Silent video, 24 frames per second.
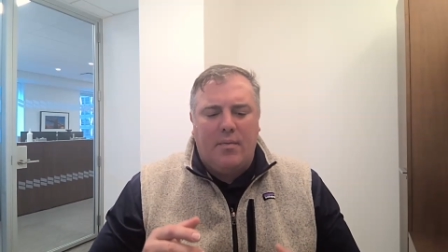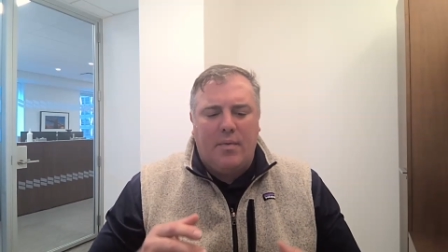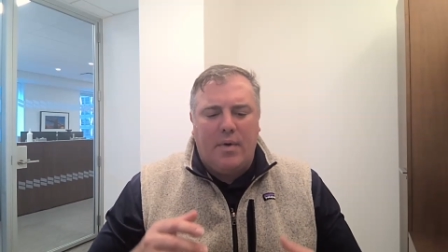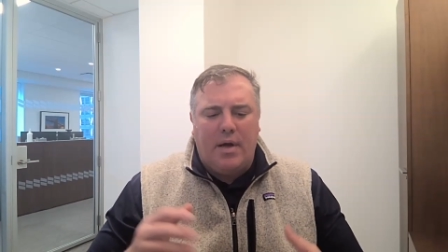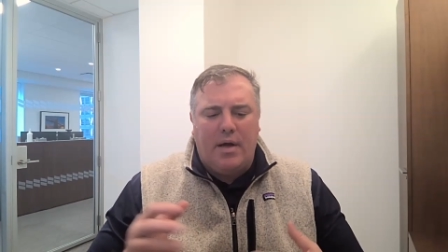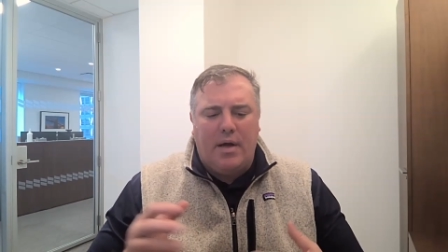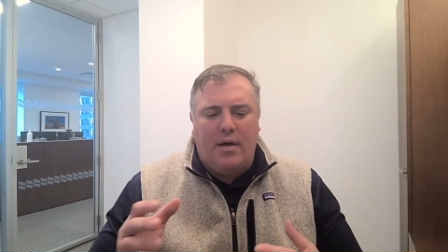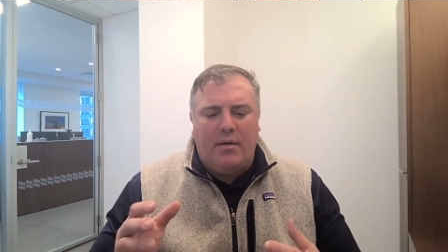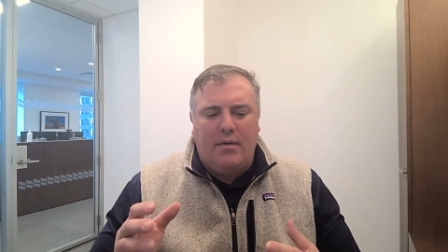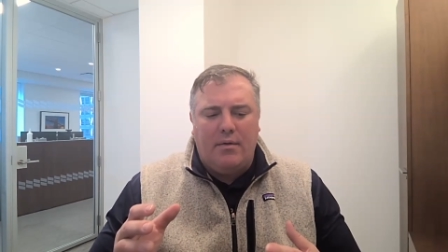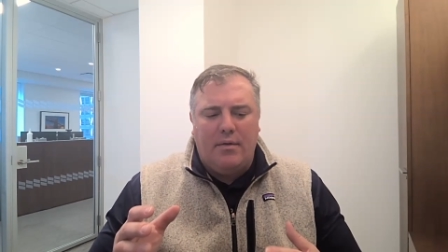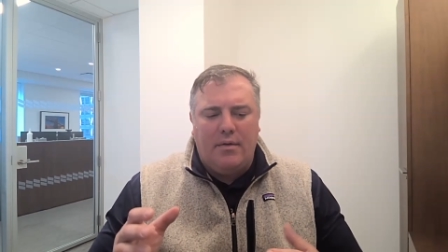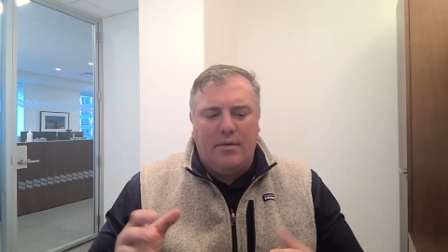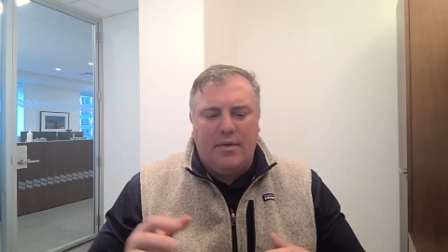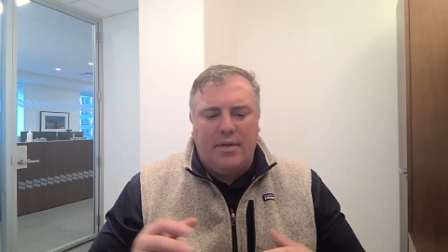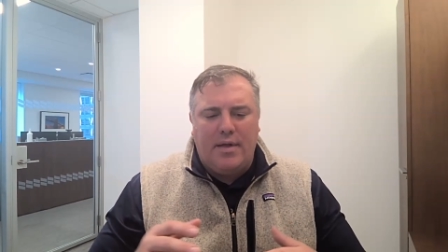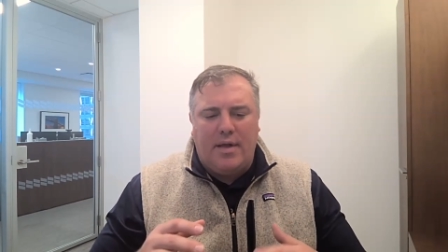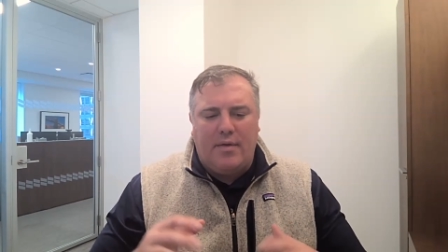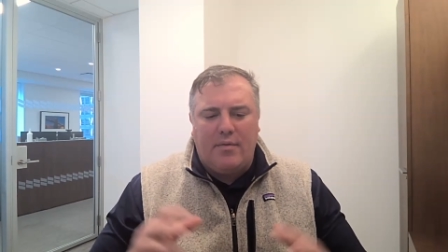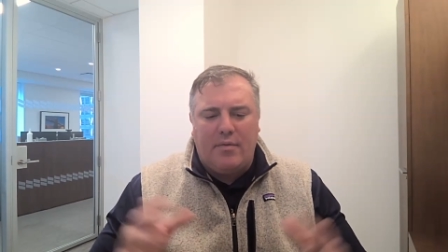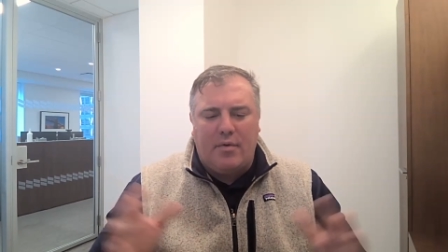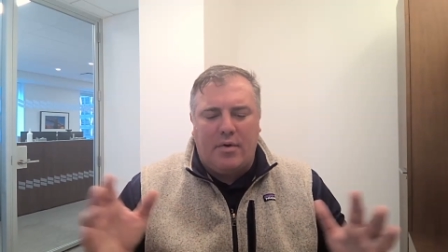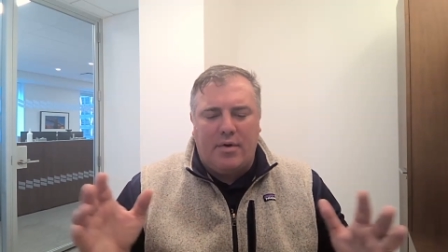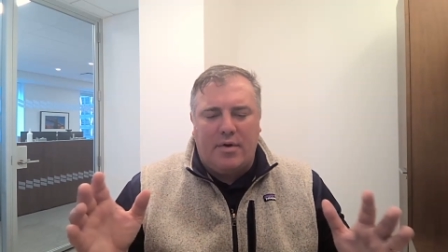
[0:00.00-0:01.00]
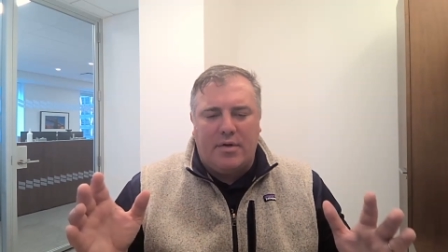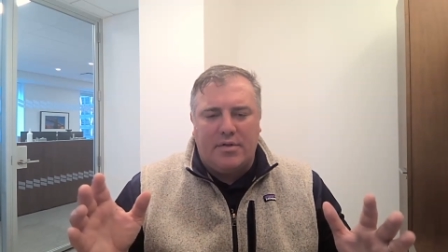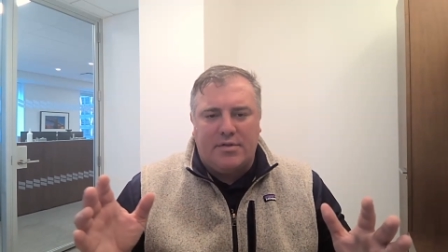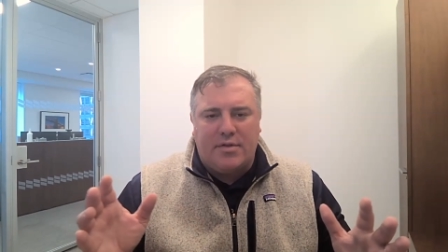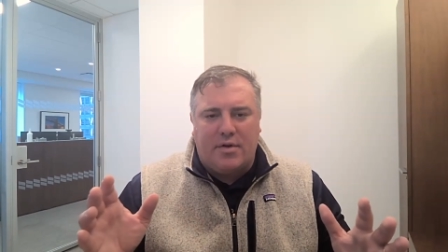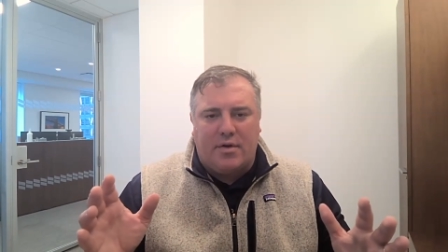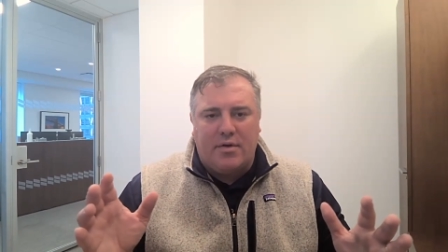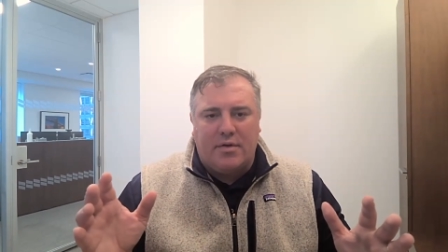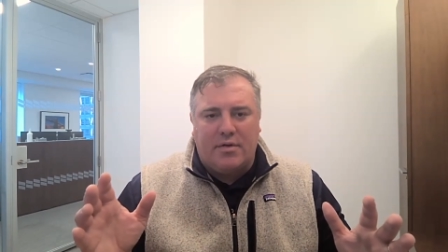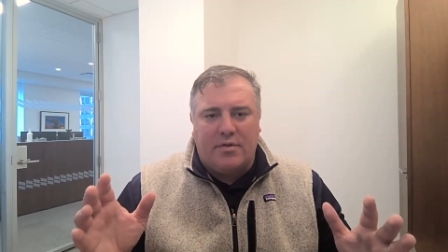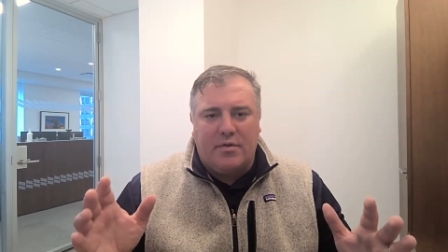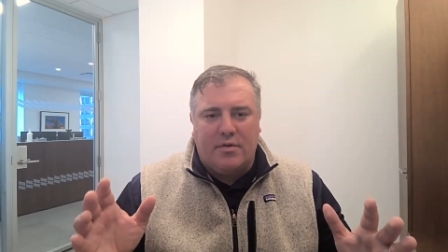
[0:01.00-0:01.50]
well, that
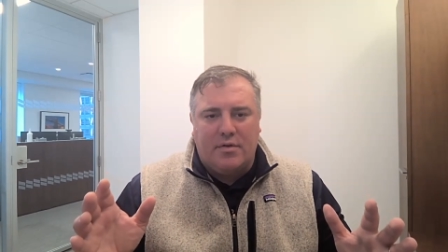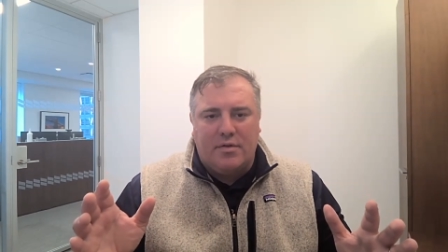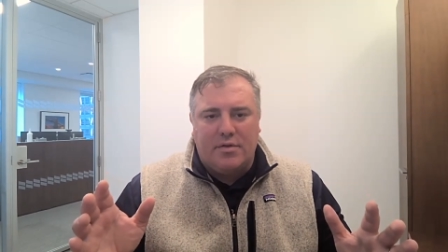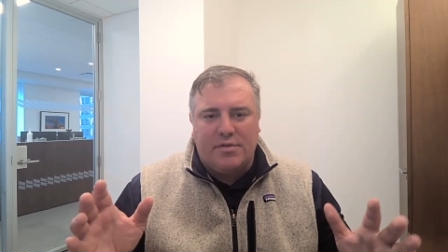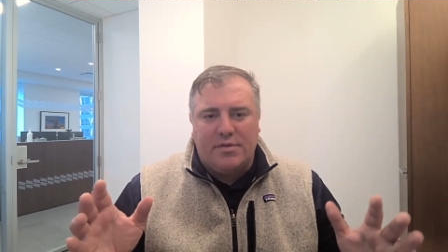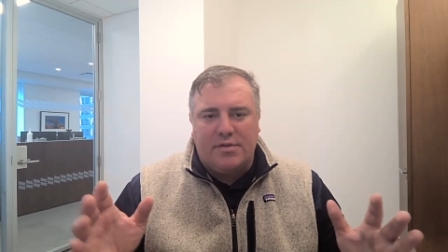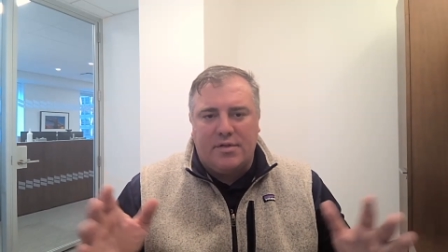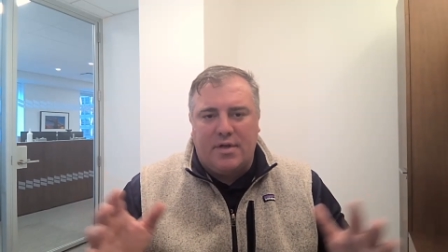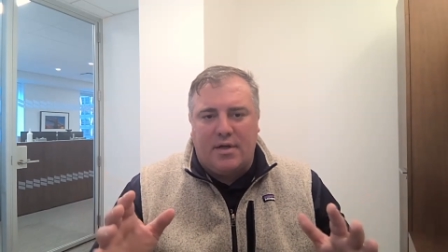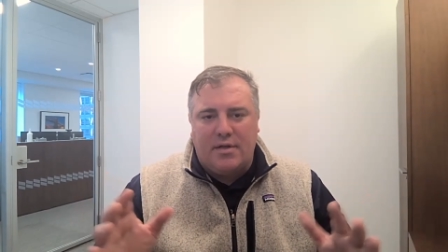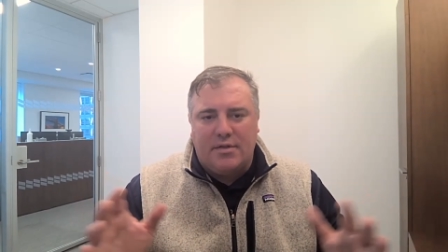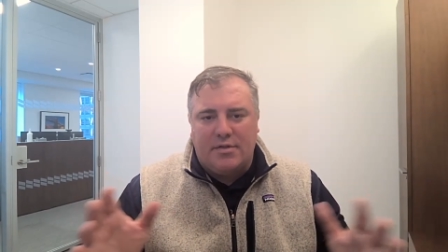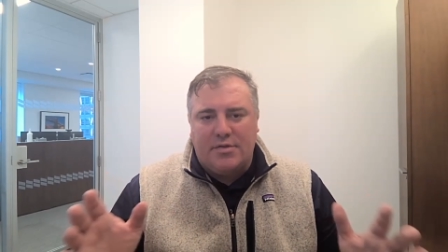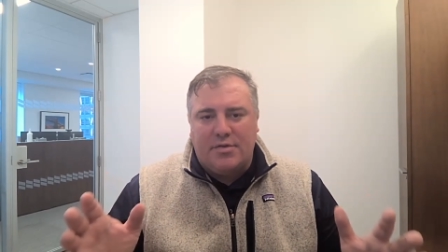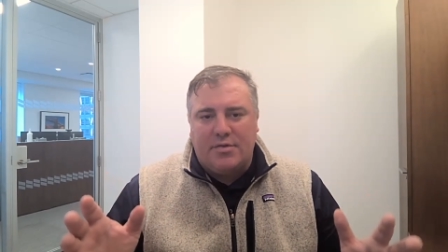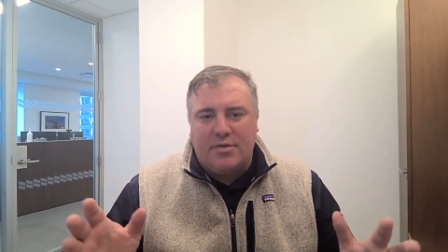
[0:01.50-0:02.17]
Reuters article is not